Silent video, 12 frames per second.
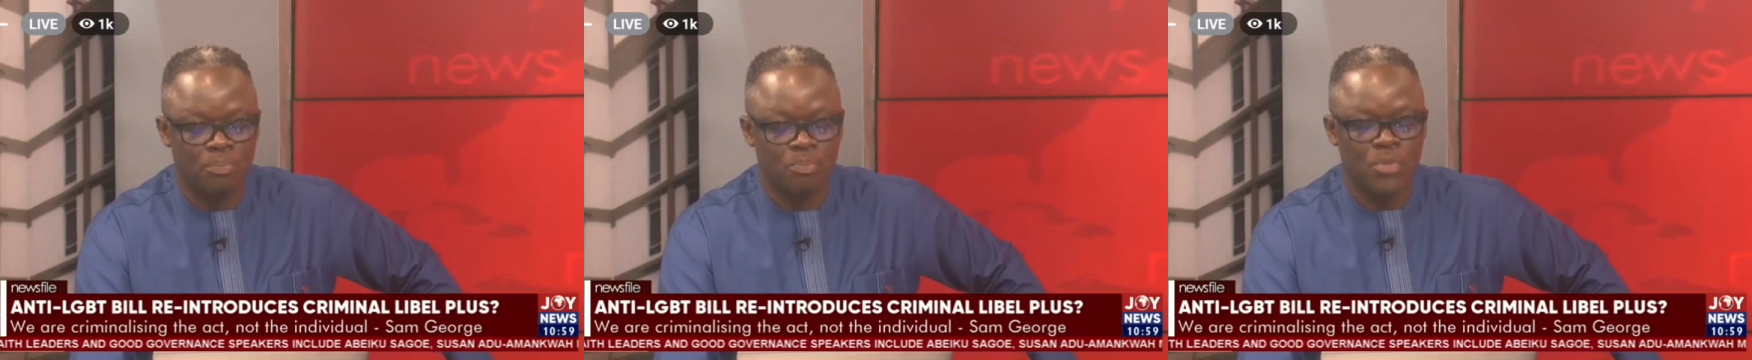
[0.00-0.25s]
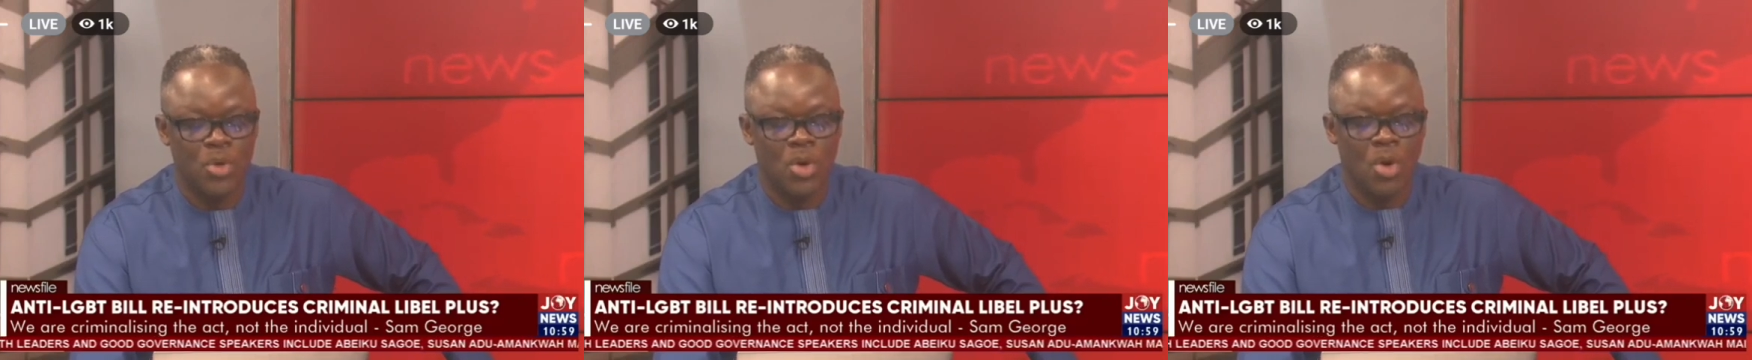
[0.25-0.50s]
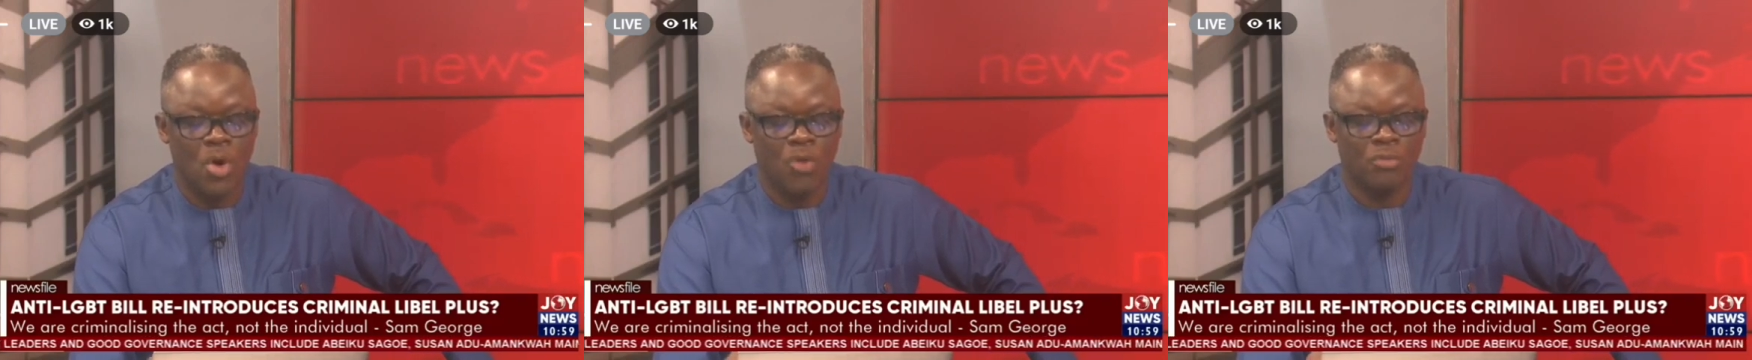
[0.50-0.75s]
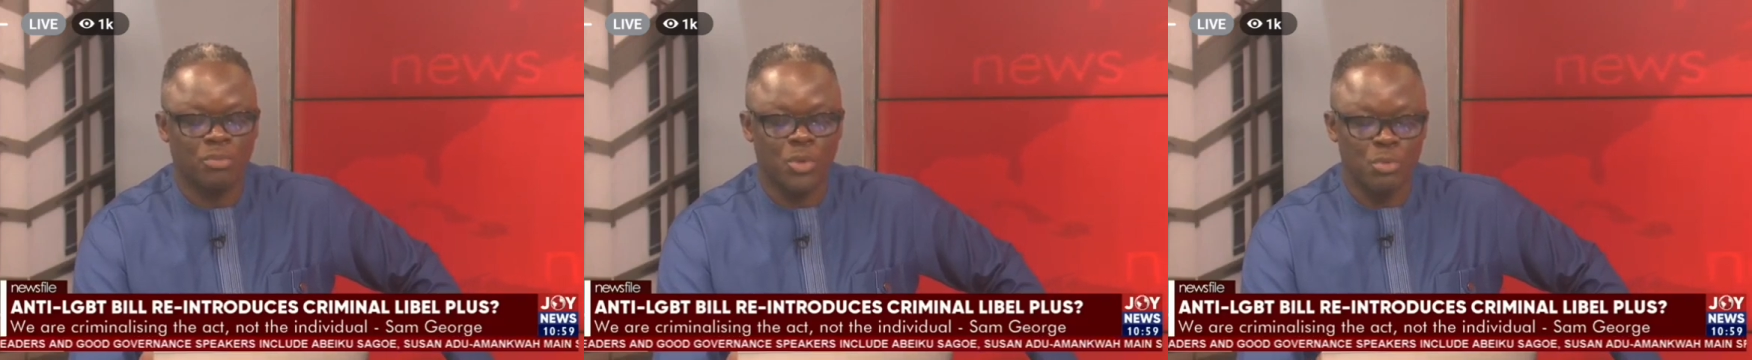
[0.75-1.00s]
Of
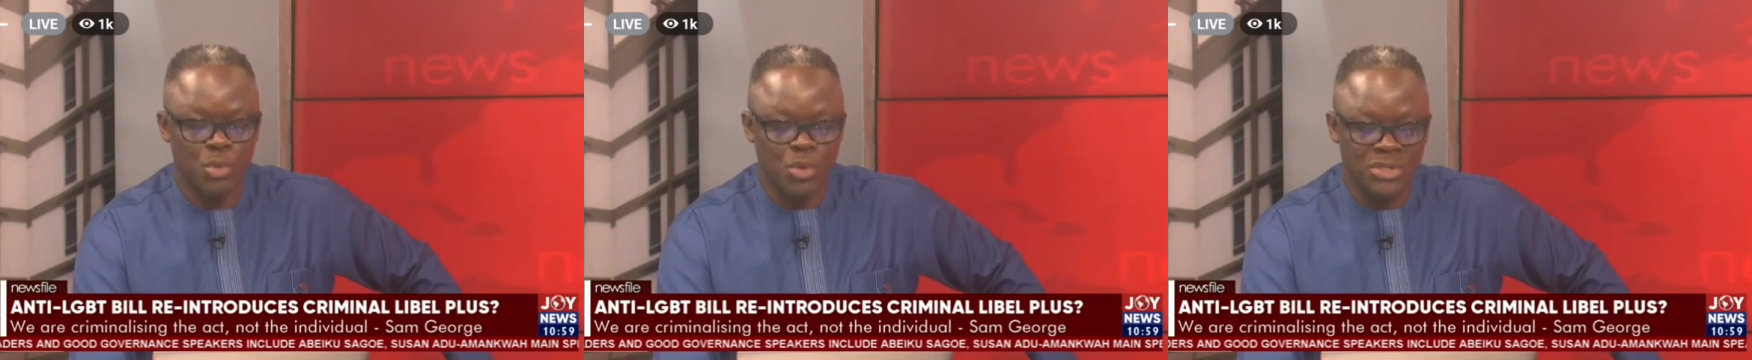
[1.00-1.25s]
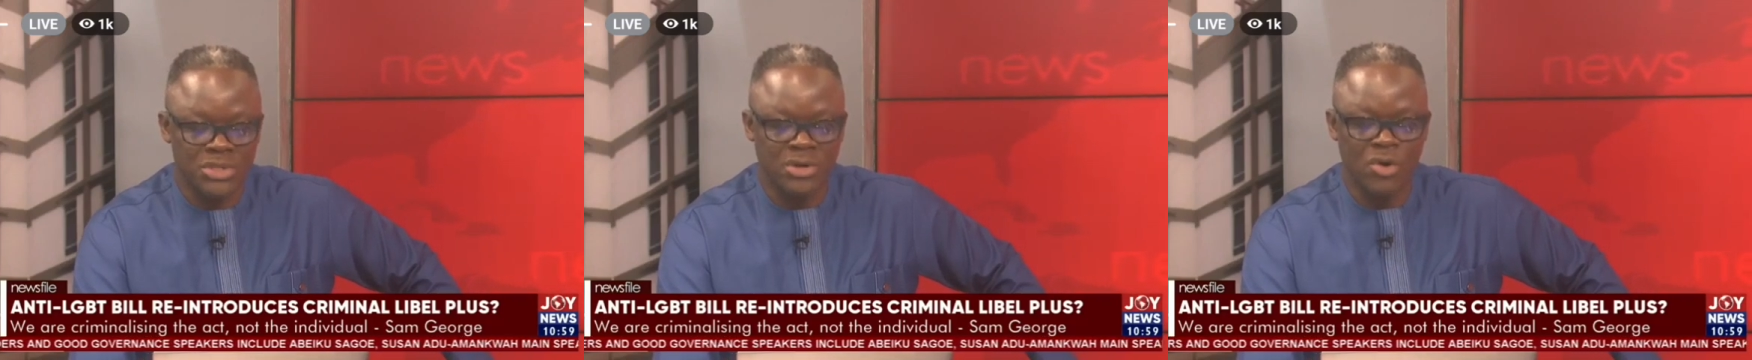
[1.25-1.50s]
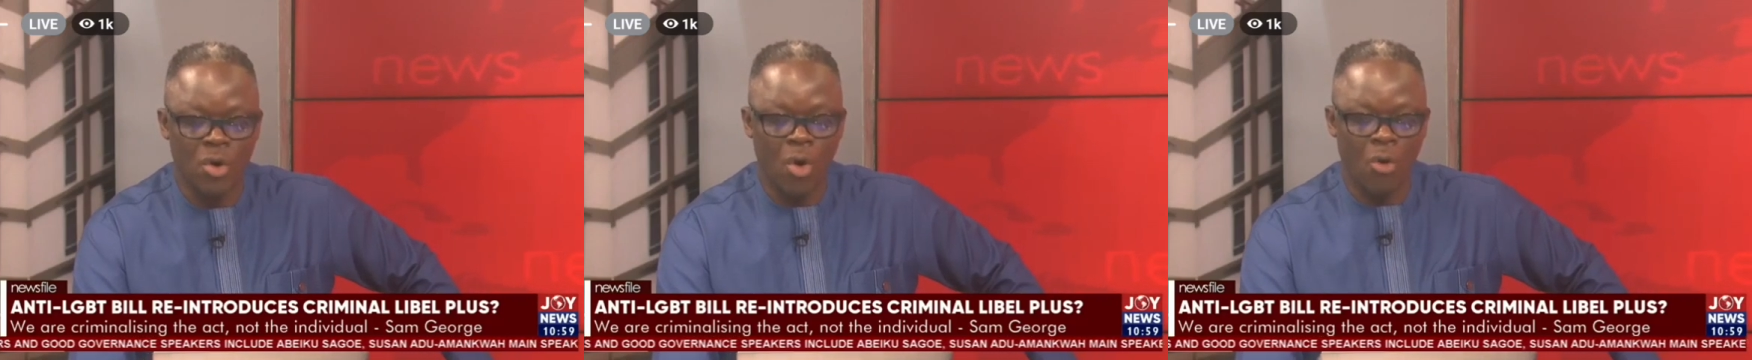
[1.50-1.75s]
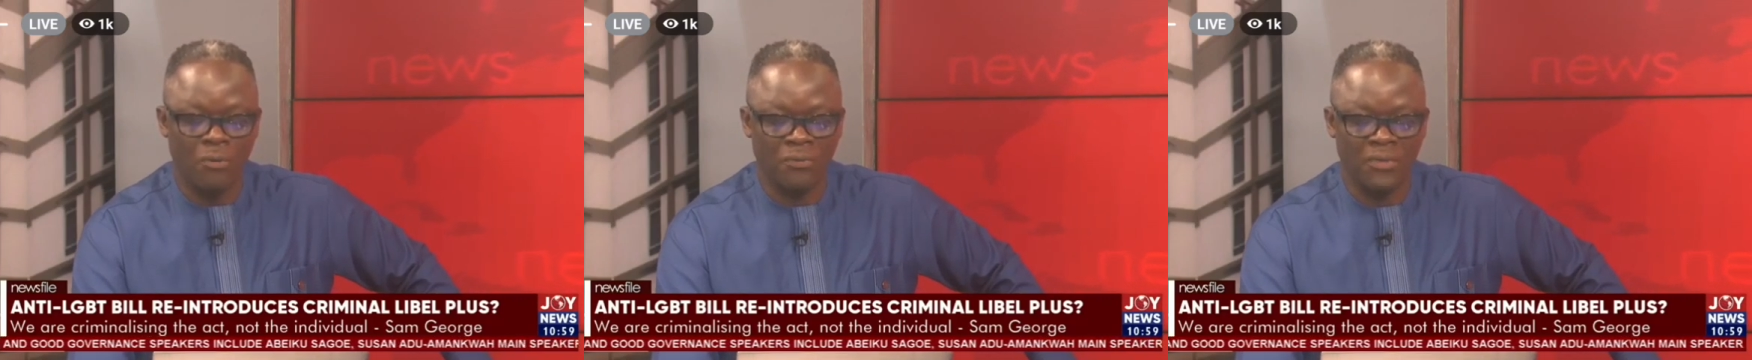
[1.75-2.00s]
promotion of
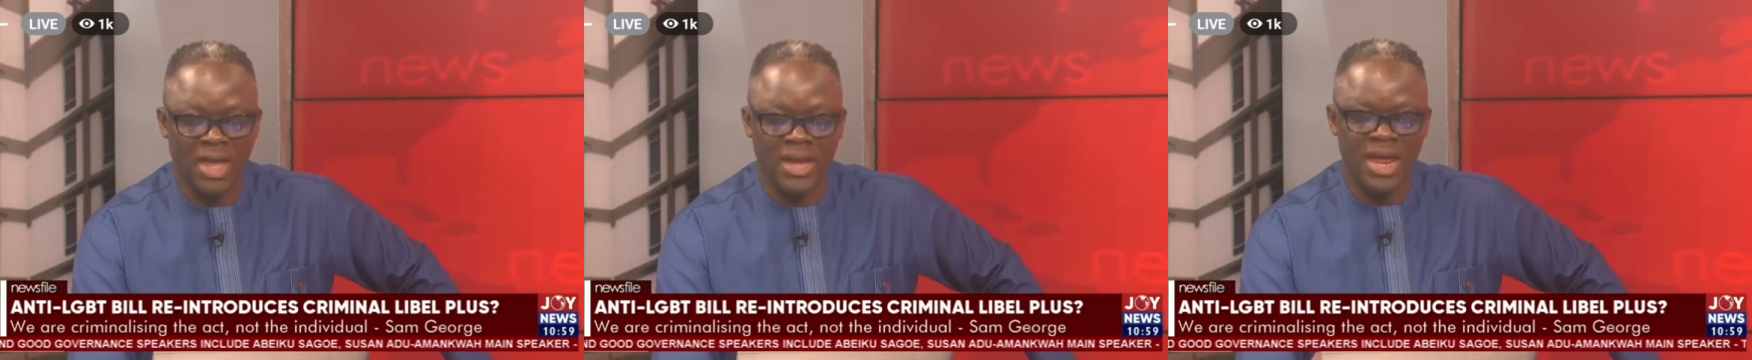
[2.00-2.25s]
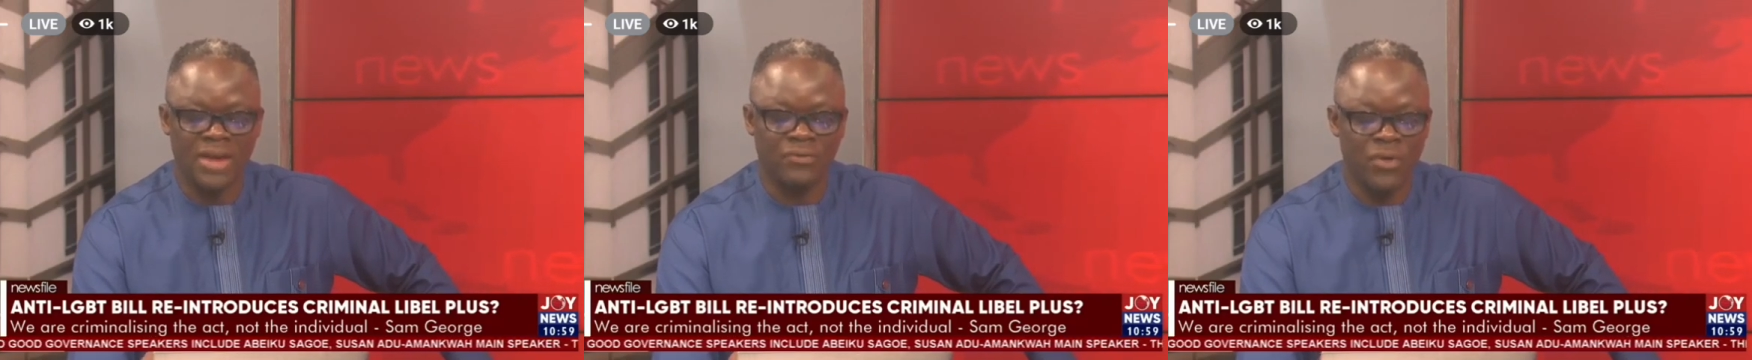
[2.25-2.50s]
and advocacy